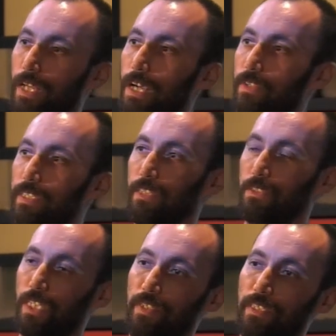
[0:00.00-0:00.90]
and every single
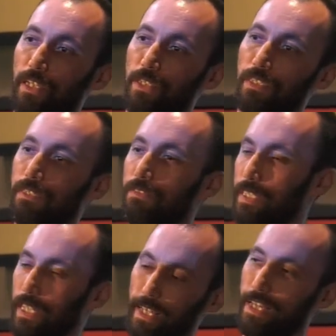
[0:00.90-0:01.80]
TV station,
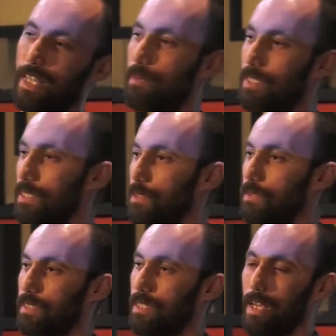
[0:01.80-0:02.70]
CNN, ABC
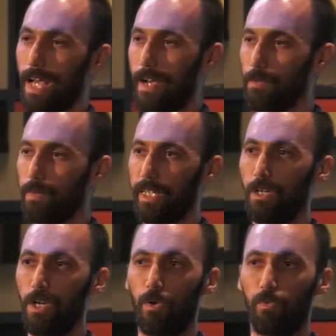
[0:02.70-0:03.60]
News, everybody
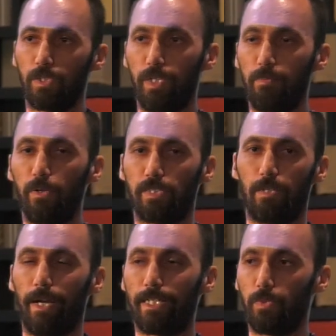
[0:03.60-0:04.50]
was
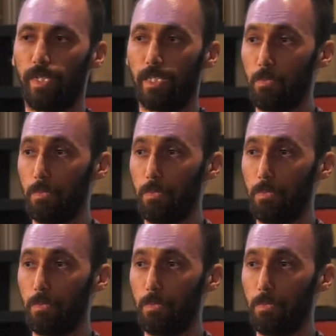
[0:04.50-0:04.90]
reposting my tweet.